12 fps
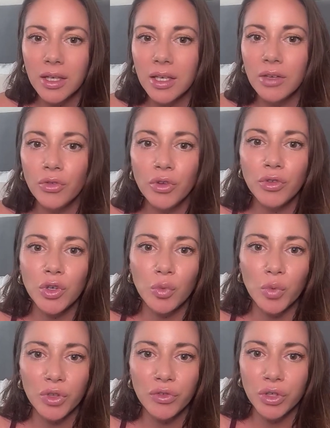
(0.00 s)
Like, even
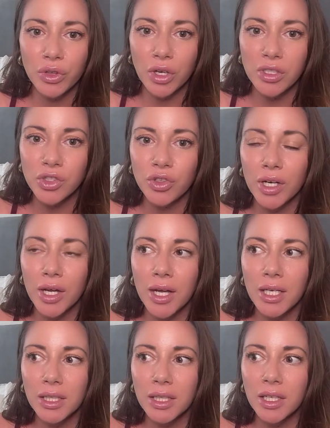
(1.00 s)
if you don't believe your thoughts
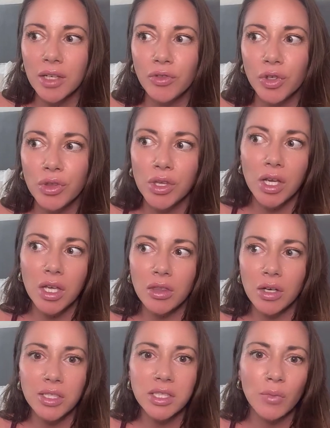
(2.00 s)
create, like if you're
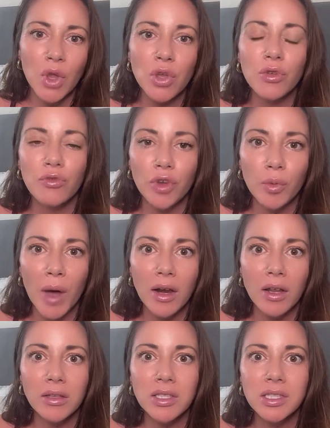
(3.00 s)
thinking thoughts that make you feel
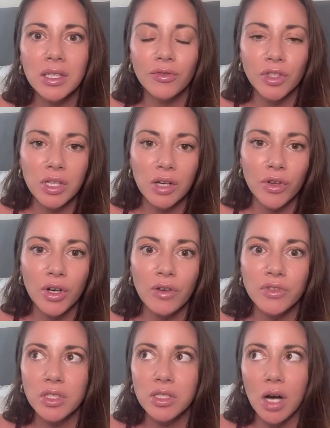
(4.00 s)
bad, at least love
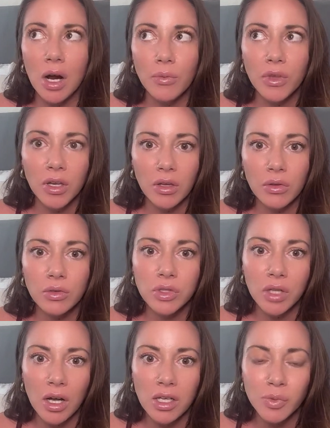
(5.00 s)
yourself enough to stop thinking
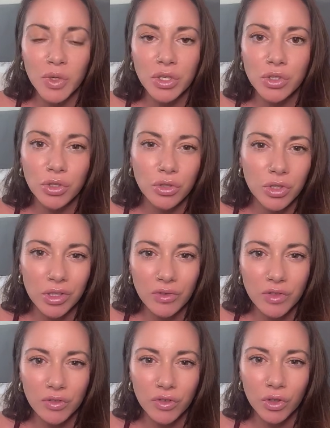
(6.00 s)
those thoughts because you
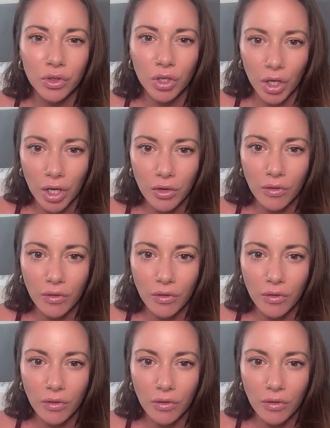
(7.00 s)
deserve to feel